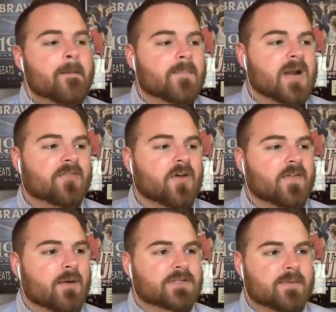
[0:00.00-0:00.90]
But I thought
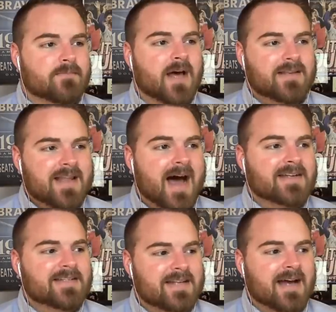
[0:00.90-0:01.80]
that was a
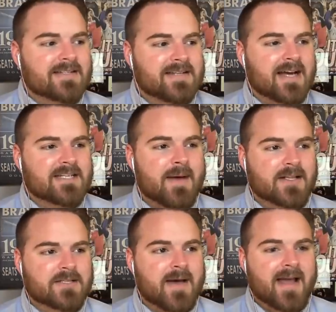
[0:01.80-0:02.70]
nice
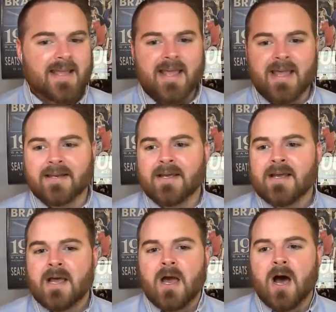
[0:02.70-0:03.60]
bounce back in
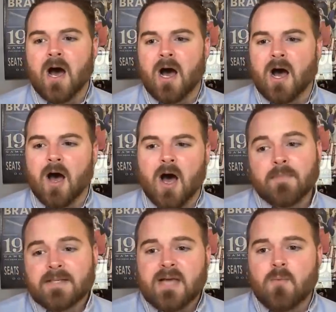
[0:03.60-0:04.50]
a
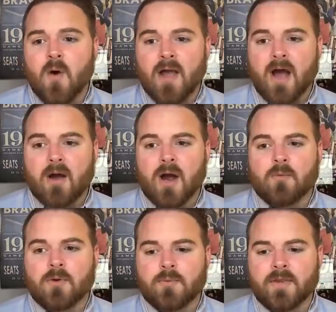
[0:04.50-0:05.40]
big-time way. I
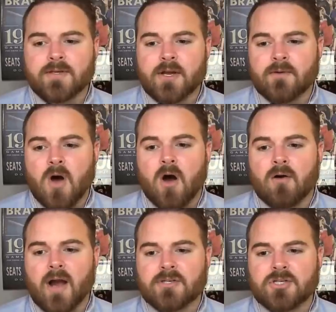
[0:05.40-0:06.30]
really, really do. All
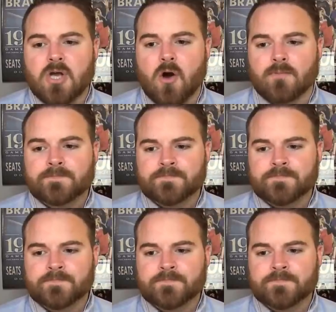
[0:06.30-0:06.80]
right, so